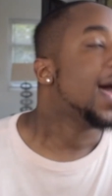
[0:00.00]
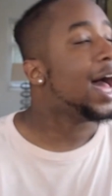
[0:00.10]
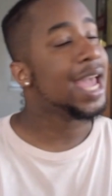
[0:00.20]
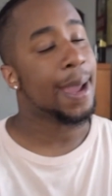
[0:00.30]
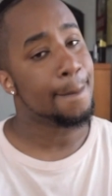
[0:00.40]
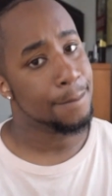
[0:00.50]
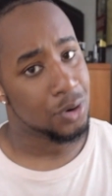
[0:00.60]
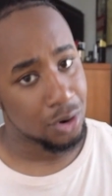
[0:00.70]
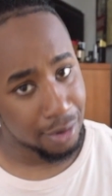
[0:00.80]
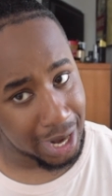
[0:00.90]
I am
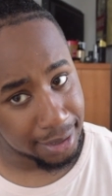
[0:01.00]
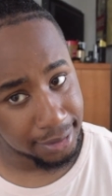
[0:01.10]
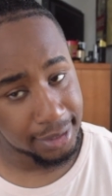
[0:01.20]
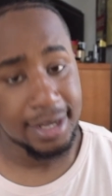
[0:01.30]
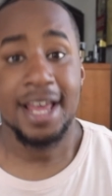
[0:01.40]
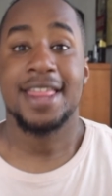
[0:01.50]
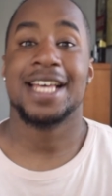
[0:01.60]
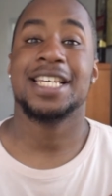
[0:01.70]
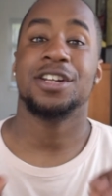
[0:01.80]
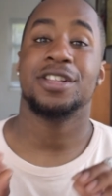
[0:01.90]
brown.
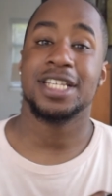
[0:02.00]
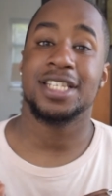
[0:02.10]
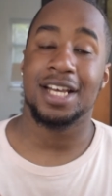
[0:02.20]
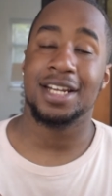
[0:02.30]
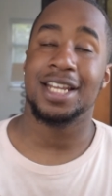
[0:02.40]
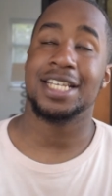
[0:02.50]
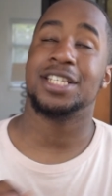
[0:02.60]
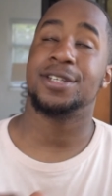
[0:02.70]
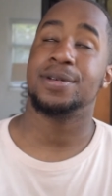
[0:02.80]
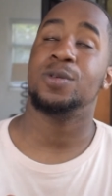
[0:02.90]
That's how you know the sun is
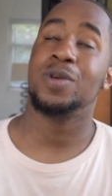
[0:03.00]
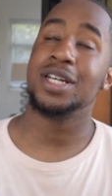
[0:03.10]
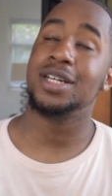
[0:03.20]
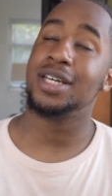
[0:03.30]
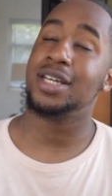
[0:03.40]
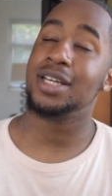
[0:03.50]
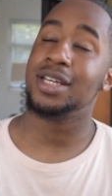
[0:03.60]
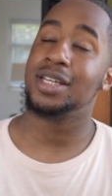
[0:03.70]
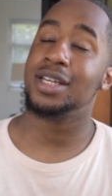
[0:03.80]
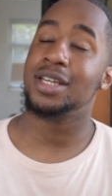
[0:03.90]
doing
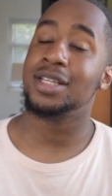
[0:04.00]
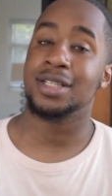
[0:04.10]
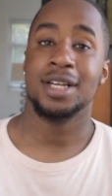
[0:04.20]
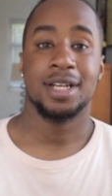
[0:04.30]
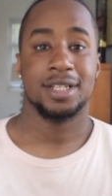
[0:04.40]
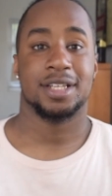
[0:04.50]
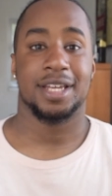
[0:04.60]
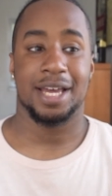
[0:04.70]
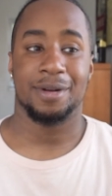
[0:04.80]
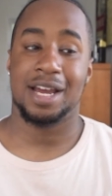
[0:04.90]
wonders. So
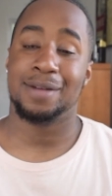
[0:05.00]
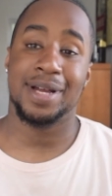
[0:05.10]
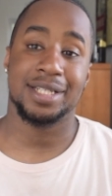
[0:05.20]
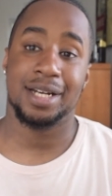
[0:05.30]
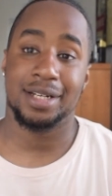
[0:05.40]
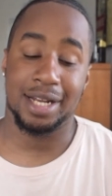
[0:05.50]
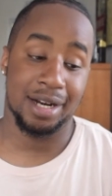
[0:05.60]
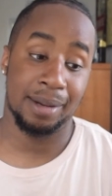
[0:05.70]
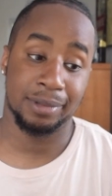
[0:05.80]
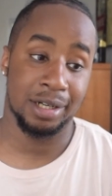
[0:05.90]
yeah, when I come back to
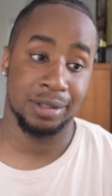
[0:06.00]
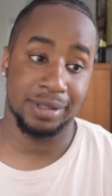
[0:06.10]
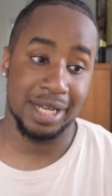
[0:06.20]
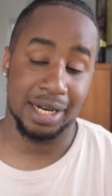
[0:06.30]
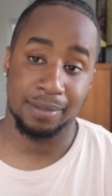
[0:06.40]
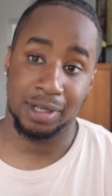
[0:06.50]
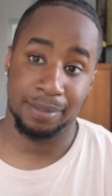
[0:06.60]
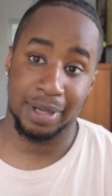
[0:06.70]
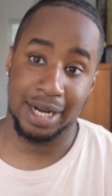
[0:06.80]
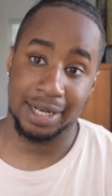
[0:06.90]
London I'm gonna lose that I'm gonna
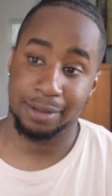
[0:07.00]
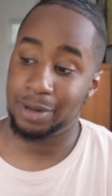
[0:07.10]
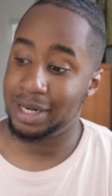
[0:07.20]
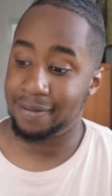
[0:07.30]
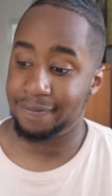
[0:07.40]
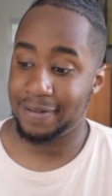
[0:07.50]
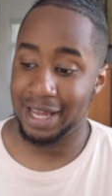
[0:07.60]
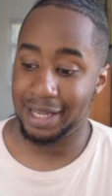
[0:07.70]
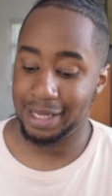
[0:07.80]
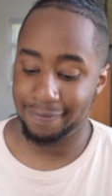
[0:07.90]
be like one of them
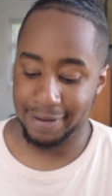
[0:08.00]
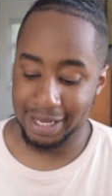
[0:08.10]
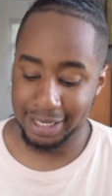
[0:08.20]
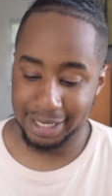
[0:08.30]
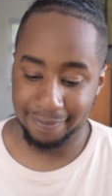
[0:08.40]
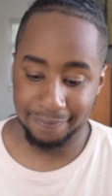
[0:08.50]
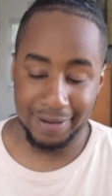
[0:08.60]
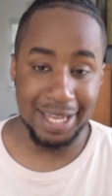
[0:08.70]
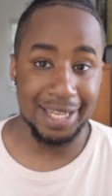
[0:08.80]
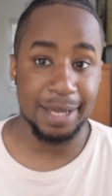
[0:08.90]
flaky, flaky,
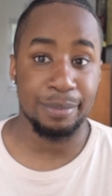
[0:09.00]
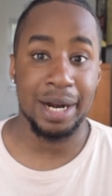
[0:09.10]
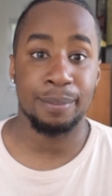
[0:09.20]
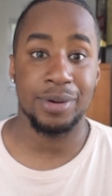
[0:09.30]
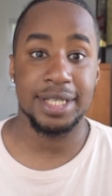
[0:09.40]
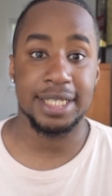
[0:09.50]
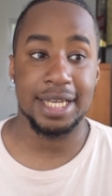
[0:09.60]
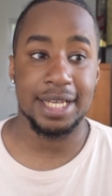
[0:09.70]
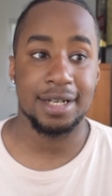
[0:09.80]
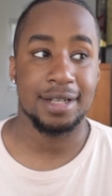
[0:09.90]
flaky brown boys
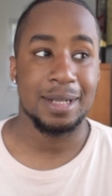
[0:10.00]
again.